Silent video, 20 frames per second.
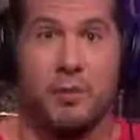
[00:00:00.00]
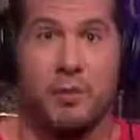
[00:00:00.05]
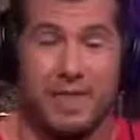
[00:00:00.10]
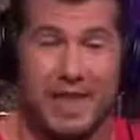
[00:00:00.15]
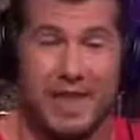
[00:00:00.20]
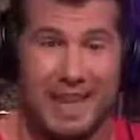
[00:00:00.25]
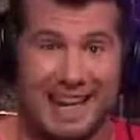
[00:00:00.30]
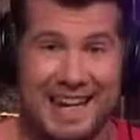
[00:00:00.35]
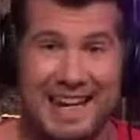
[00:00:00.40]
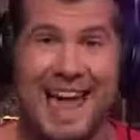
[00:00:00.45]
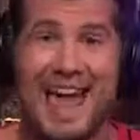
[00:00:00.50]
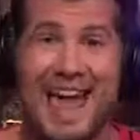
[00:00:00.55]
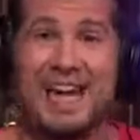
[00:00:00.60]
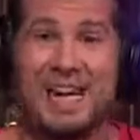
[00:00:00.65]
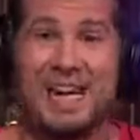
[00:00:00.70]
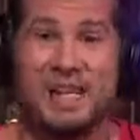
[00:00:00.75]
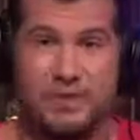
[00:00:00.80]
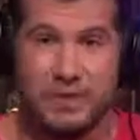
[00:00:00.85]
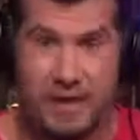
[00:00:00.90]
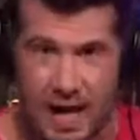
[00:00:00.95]
with a
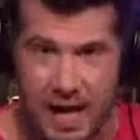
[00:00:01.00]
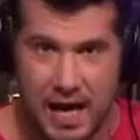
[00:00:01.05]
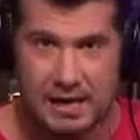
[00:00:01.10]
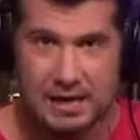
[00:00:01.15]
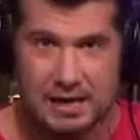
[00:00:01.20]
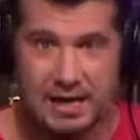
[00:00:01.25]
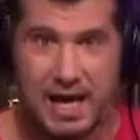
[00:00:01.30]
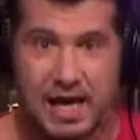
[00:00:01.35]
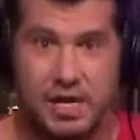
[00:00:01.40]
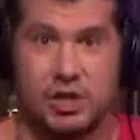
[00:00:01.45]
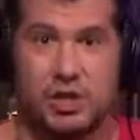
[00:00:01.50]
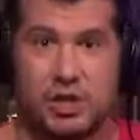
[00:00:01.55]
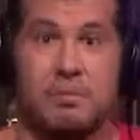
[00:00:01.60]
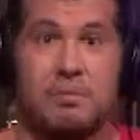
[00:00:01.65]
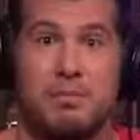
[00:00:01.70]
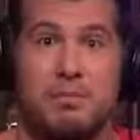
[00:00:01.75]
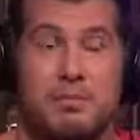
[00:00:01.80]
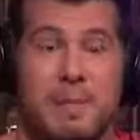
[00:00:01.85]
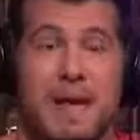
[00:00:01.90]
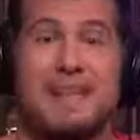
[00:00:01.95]
negative
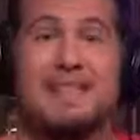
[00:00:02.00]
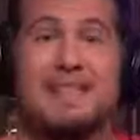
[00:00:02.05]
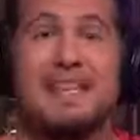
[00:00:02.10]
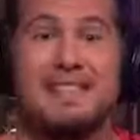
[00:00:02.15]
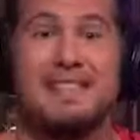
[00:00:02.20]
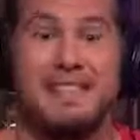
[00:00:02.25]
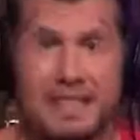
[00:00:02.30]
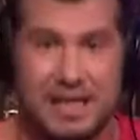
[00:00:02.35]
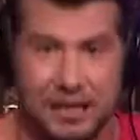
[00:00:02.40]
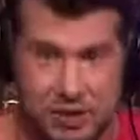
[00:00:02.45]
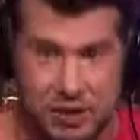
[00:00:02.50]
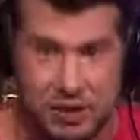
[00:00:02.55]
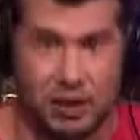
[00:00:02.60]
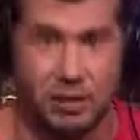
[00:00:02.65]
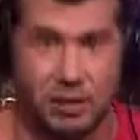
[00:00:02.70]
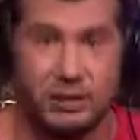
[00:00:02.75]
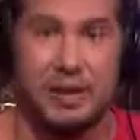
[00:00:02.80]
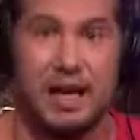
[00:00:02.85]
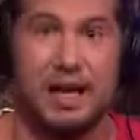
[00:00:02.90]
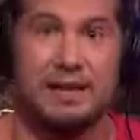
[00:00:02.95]
connotation meant as an
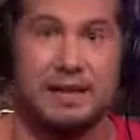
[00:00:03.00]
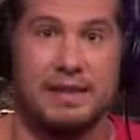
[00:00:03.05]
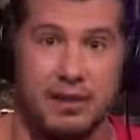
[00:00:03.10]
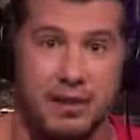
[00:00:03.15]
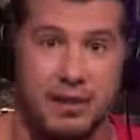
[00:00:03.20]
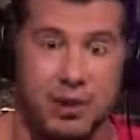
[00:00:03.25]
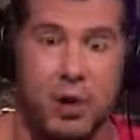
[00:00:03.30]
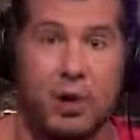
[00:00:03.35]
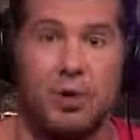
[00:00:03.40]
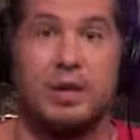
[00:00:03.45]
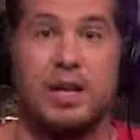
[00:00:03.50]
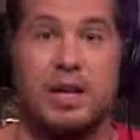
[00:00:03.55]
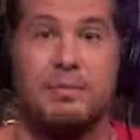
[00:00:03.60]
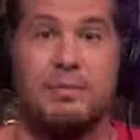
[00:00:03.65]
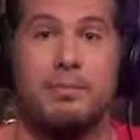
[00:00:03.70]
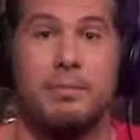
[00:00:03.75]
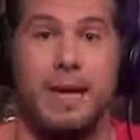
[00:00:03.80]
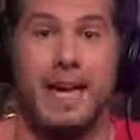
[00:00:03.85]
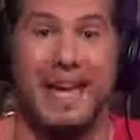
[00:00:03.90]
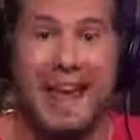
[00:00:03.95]
insult, and then called
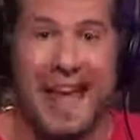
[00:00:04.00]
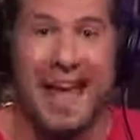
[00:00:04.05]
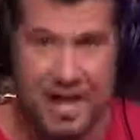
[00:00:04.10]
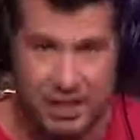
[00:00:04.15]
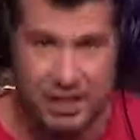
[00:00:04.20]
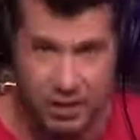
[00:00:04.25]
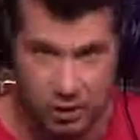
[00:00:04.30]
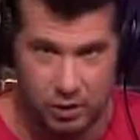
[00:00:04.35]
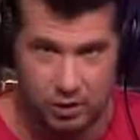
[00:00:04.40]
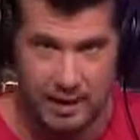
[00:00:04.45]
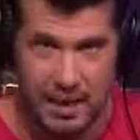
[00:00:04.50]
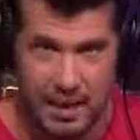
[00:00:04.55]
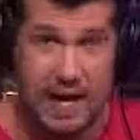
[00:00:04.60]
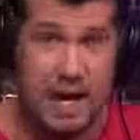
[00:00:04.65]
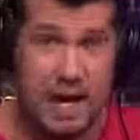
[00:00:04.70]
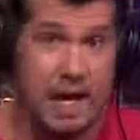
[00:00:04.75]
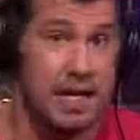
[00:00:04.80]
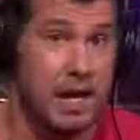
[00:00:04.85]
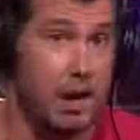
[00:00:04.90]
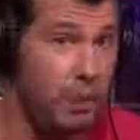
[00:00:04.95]
him an asshole again.
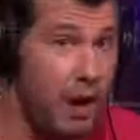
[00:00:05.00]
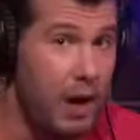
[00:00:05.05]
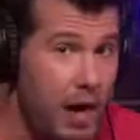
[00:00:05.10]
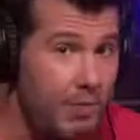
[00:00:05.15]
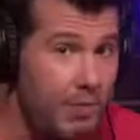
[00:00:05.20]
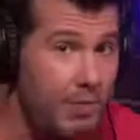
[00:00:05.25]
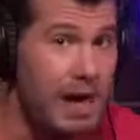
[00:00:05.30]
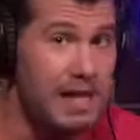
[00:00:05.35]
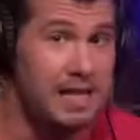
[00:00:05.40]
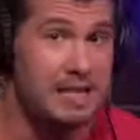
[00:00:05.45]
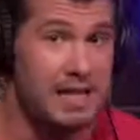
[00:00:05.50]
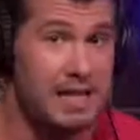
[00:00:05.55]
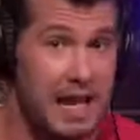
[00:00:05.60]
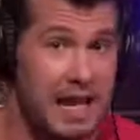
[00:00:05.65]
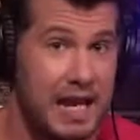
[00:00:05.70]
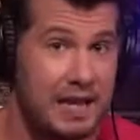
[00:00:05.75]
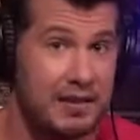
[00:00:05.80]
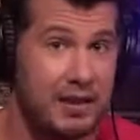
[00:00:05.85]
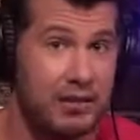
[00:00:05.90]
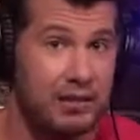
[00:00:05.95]
Now, why am I
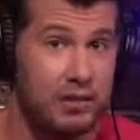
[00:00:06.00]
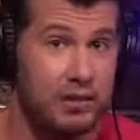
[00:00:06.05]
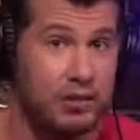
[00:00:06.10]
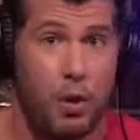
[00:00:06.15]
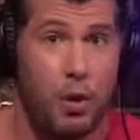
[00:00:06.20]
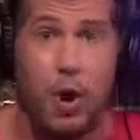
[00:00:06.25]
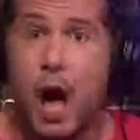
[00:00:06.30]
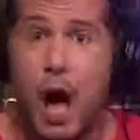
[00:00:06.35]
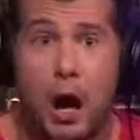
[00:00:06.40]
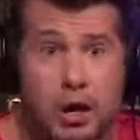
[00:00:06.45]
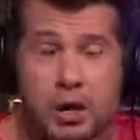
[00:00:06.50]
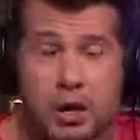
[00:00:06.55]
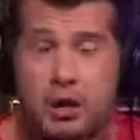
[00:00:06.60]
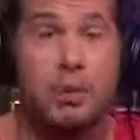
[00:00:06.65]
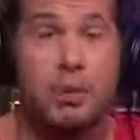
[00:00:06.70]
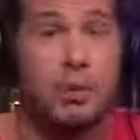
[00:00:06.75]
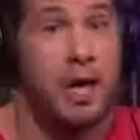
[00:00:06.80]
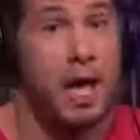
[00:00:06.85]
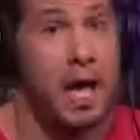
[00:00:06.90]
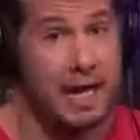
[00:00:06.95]
saying this? Because, well, how can you?
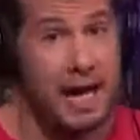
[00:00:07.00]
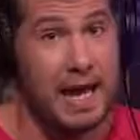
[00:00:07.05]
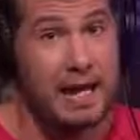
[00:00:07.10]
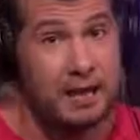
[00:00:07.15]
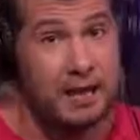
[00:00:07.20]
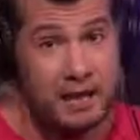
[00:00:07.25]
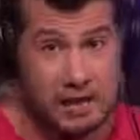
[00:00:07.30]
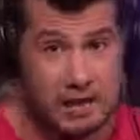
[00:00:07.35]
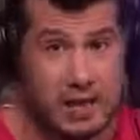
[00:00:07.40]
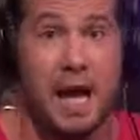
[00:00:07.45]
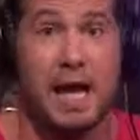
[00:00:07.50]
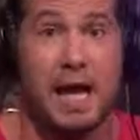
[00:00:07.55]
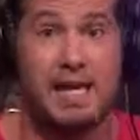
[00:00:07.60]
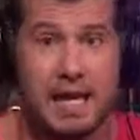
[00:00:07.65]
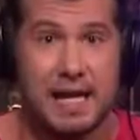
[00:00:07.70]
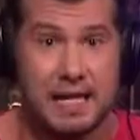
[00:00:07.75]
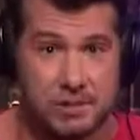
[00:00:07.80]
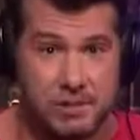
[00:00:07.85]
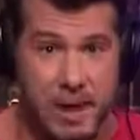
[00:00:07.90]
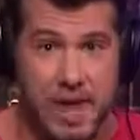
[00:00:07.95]
Well, again, because
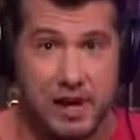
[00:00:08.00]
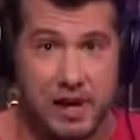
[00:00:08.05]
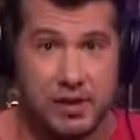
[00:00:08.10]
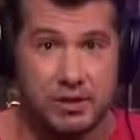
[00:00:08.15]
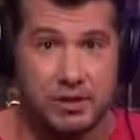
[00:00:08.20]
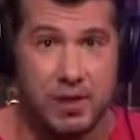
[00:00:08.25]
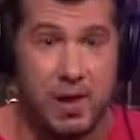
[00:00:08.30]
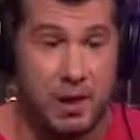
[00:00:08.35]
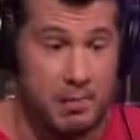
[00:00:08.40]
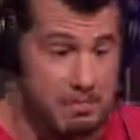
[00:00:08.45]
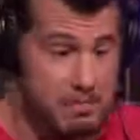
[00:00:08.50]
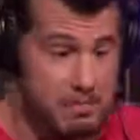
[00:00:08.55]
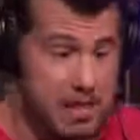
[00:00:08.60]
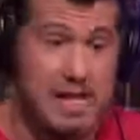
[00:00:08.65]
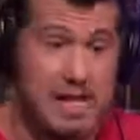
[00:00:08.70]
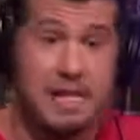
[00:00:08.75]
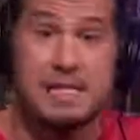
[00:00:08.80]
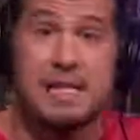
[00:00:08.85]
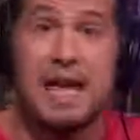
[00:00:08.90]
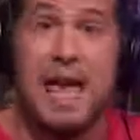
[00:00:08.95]
context matters.
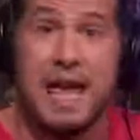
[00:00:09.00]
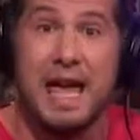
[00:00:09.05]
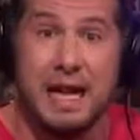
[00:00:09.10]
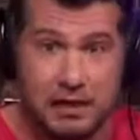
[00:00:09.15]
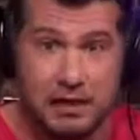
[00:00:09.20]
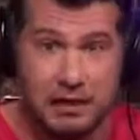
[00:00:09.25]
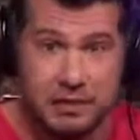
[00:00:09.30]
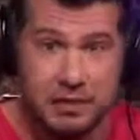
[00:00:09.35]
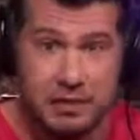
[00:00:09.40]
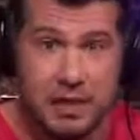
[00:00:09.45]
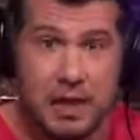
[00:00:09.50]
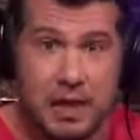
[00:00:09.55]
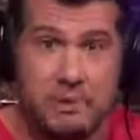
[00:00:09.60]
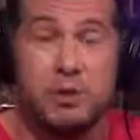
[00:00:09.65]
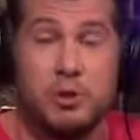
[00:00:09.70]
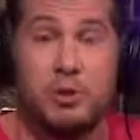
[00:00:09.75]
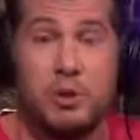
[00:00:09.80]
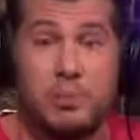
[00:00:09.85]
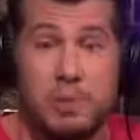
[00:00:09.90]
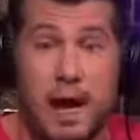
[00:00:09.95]
Me saying that
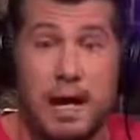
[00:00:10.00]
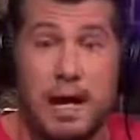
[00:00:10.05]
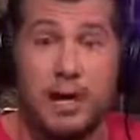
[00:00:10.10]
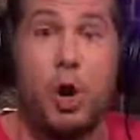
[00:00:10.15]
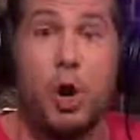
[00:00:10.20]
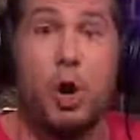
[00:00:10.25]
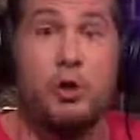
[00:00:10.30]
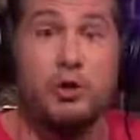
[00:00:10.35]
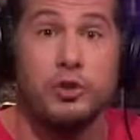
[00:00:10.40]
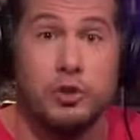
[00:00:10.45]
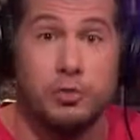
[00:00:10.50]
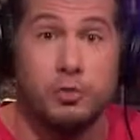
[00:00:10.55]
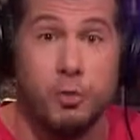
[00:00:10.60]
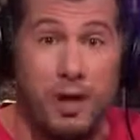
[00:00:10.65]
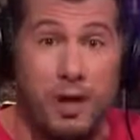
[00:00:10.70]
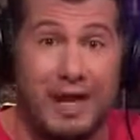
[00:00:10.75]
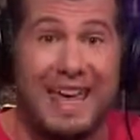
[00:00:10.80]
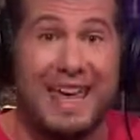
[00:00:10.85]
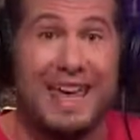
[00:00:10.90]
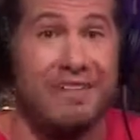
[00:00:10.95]
PewDiePie called
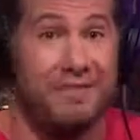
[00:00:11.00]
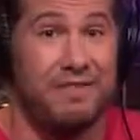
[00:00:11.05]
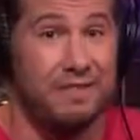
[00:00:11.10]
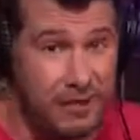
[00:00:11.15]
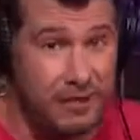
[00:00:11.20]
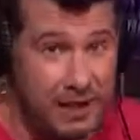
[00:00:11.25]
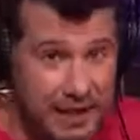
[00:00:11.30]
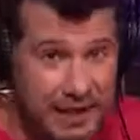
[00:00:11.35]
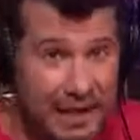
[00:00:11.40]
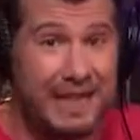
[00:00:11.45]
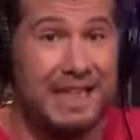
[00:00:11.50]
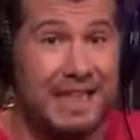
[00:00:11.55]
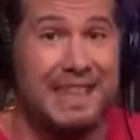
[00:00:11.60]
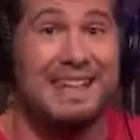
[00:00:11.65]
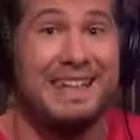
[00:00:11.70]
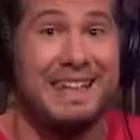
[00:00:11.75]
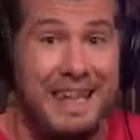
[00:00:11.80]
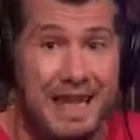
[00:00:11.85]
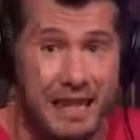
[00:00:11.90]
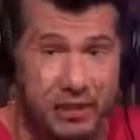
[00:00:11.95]
someone a
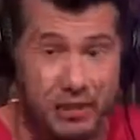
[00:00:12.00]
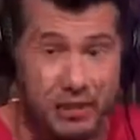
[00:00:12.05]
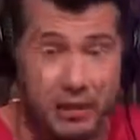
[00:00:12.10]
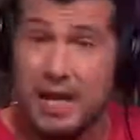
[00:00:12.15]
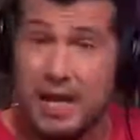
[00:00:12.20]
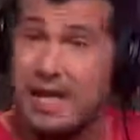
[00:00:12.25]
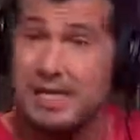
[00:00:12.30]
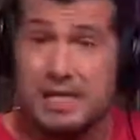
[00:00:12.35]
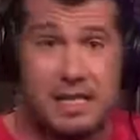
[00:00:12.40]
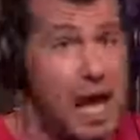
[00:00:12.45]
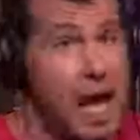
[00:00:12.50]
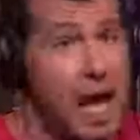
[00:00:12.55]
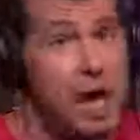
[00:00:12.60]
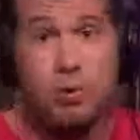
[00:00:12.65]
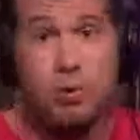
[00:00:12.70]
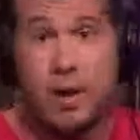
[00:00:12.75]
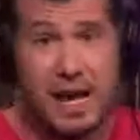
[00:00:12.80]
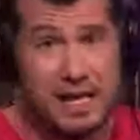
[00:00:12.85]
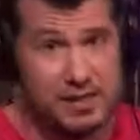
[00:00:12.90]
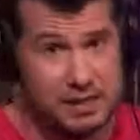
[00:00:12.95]
fucking nigger is not
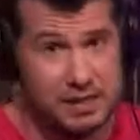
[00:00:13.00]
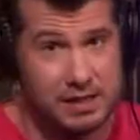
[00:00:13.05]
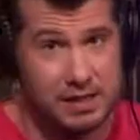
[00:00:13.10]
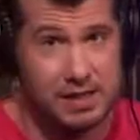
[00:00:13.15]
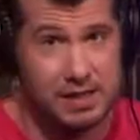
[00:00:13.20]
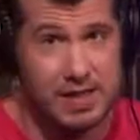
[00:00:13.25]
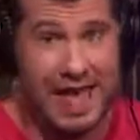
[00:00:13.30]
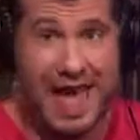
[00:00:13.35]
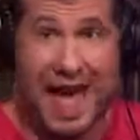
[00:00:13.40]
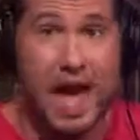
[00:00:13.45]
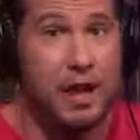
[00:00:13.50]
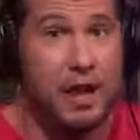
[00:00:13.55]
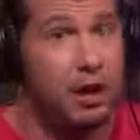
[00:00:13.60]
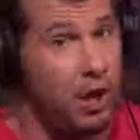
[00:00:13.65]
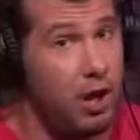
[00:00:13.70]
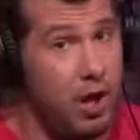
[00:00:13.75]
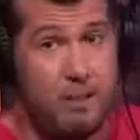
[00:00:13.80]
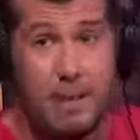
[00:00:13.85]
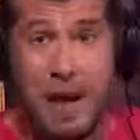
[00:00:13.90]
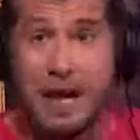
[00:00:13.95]
racist at
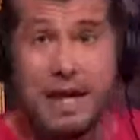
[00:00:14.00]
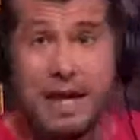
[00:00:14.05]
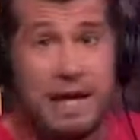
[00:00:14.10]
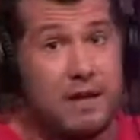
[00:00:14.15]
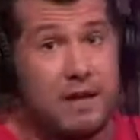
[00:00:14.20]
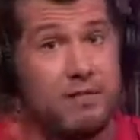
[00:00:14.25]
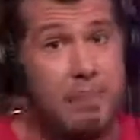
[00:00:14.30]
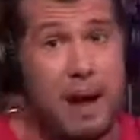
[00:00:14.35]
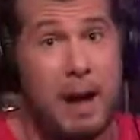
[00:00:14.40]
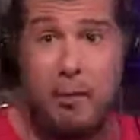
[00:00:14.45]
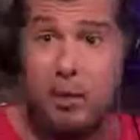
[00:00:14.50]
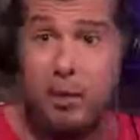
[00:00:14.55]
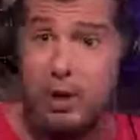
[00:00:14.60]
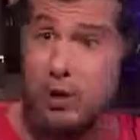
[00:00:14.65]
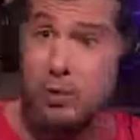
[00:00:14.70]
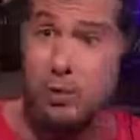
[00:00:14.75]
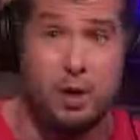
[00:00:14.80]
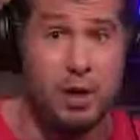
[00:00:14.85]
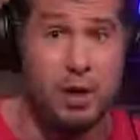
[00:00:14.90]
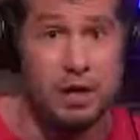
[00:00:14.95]
all. I'm not going to give power
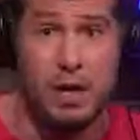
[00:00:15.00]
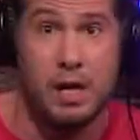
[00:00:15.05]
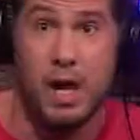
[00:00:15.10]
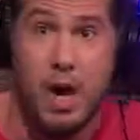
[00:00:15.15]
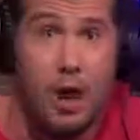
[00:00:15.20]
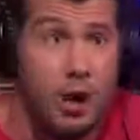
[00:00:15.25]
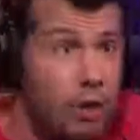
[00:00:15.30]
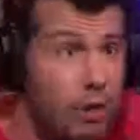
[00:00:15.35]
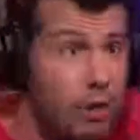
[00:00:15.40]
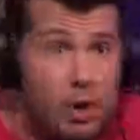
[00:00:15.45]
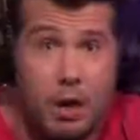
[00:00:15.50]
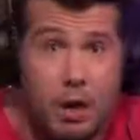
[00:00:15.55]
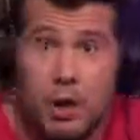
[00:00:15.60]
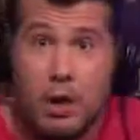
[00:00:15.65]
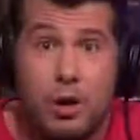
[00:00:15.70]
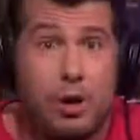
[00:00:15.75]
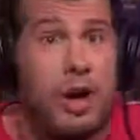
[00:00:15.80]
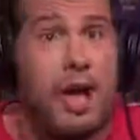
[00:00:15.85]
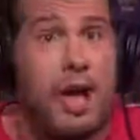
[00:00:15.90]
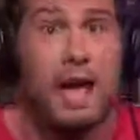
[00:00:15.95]
to the word and
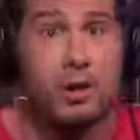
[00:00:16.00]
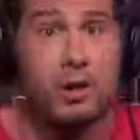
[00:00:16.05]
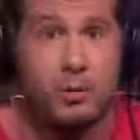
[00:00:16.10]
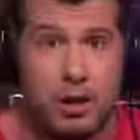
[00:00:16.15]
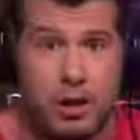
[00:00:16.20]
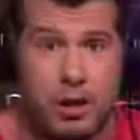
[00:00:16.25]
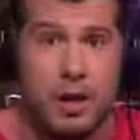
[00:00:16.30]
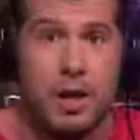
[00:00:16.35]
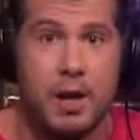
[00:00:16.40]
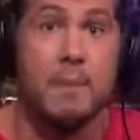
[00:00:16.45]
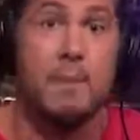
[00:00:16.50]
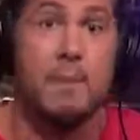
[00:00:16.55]
say, N-word.